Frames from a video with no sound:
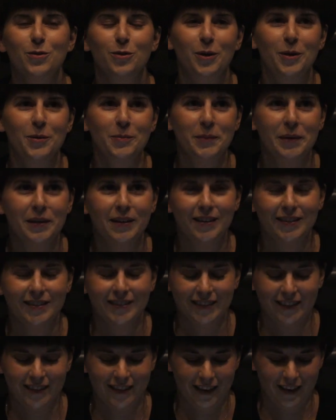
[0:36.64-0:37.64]
from
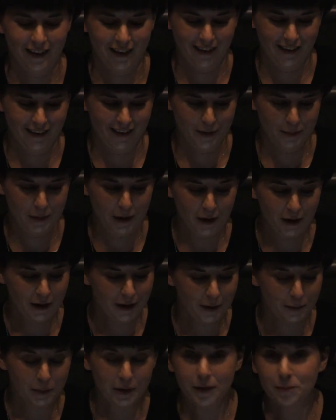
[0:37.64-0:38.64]

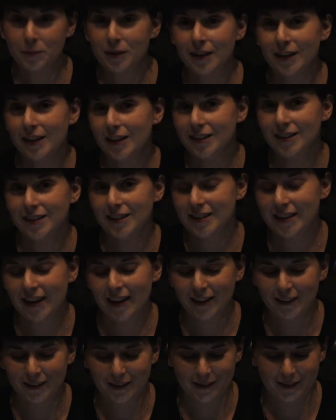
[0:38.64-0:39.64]
America, but I'm
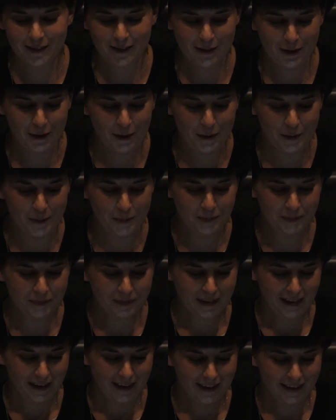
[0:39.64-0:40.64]
Canadian-Italian, so
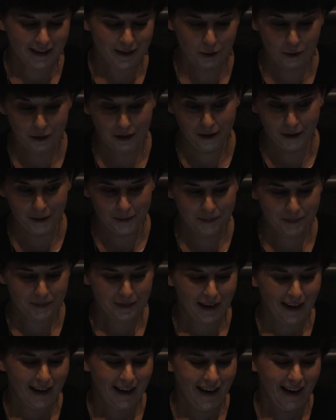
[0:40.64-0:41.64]
there.
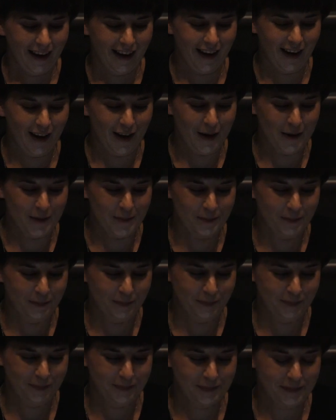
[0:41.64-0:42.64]

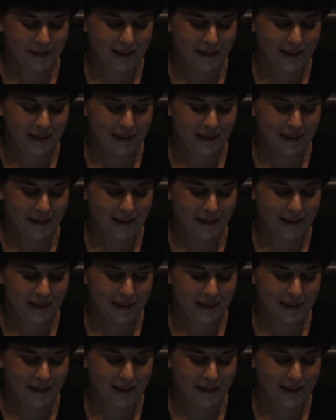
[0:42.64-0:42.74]
I